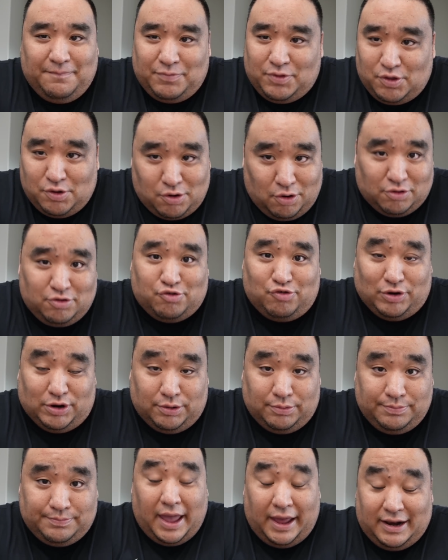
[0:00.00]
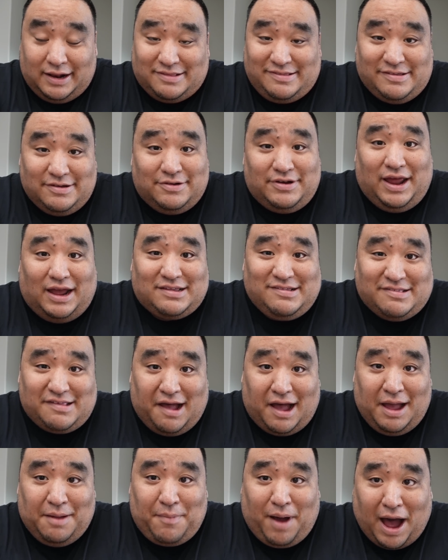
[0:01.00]
You know the drill. And until next
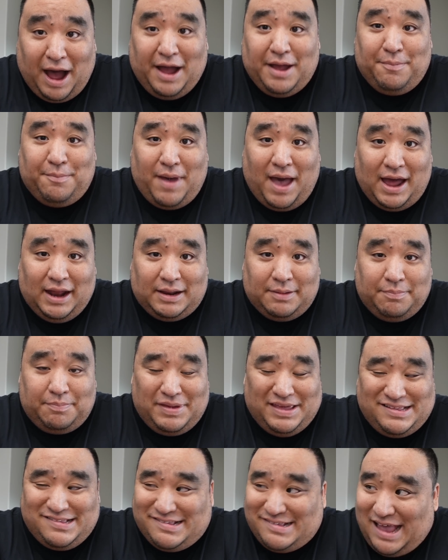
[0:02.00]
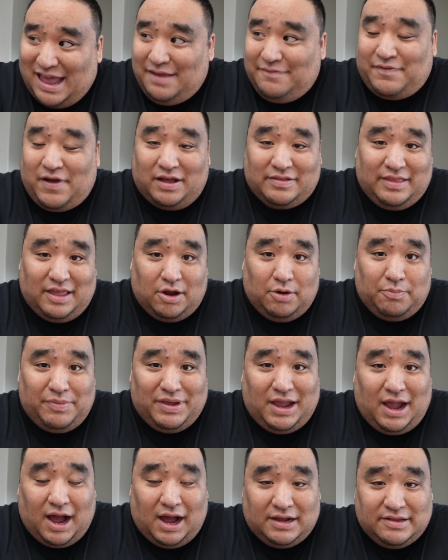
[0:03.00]
time, I am Matty. Be safe out there, be
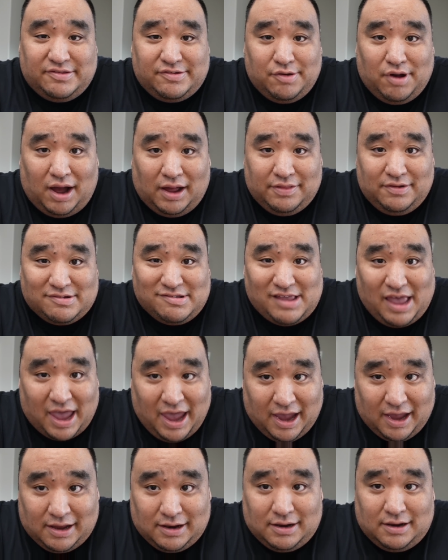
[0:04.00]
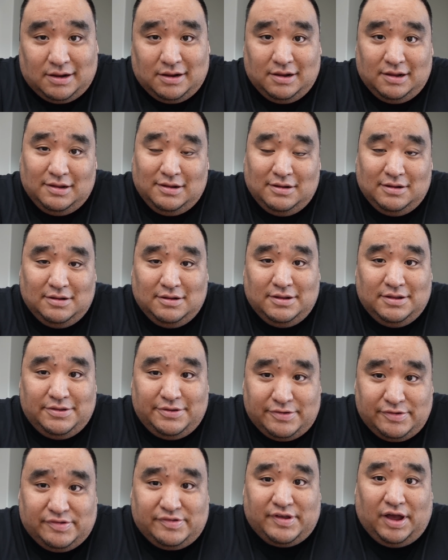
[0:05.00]
kind to others and
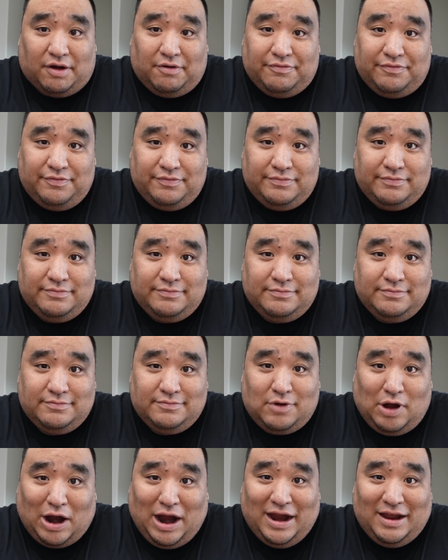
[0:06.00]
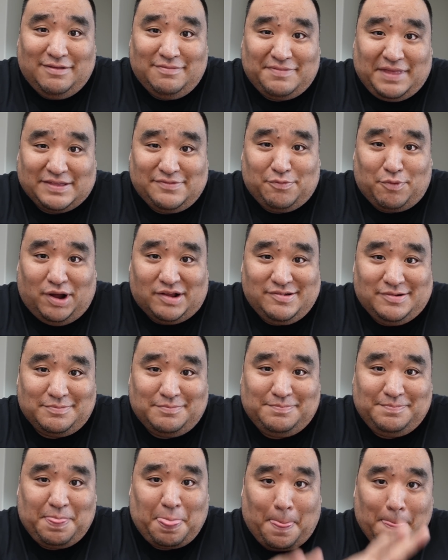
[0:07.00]
yourself. All right, thanks for watching.
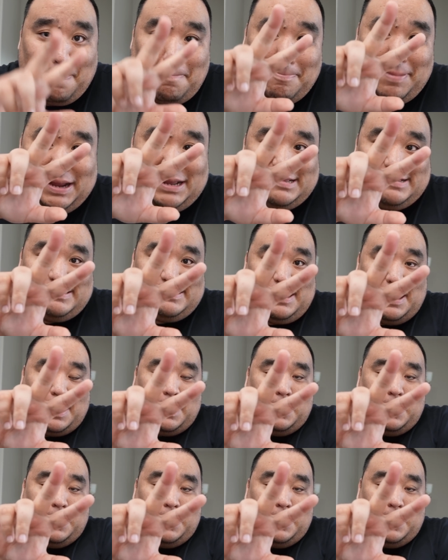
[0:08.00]
Peace.